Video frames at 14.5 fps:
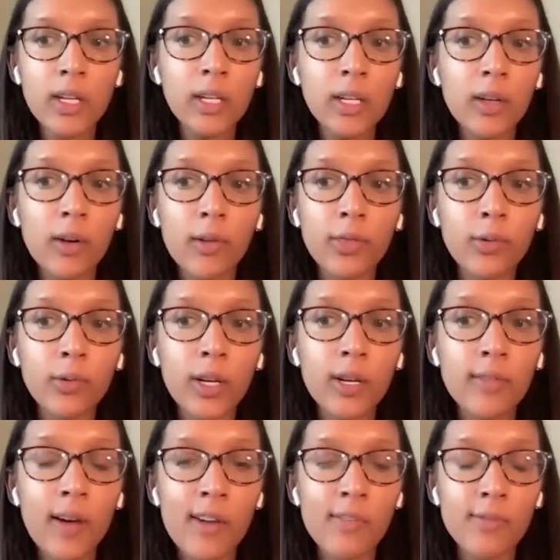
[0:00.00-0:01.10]
you know three
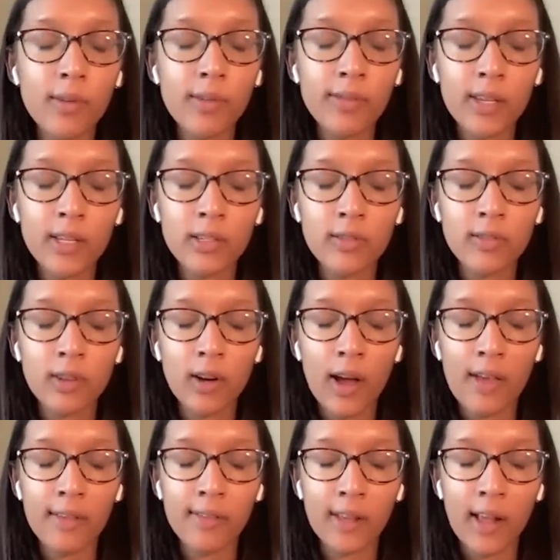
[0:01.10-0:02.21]
to five percent of your
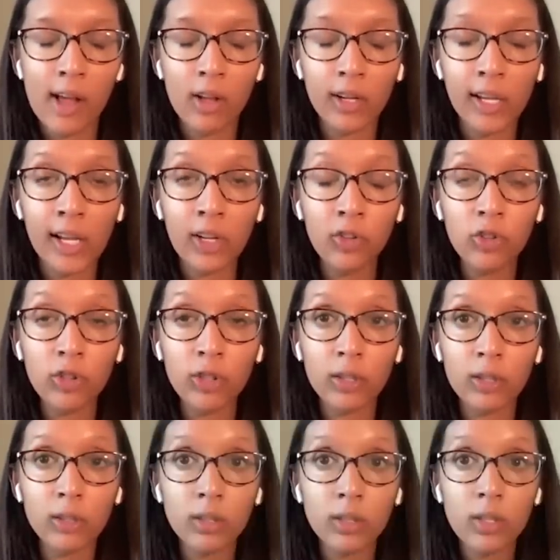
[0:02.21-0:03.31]
asset
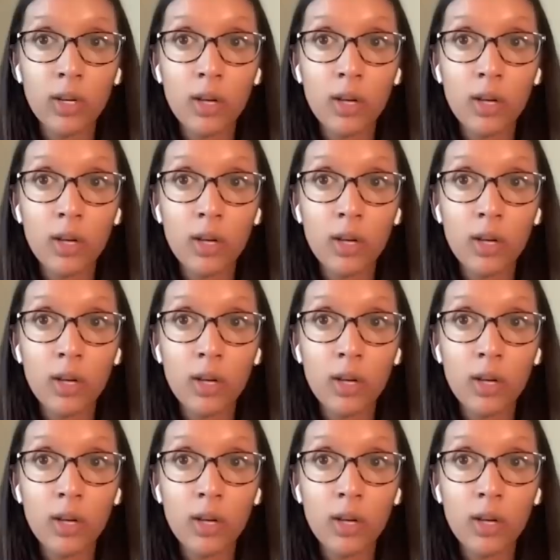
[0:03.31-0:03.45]
allocation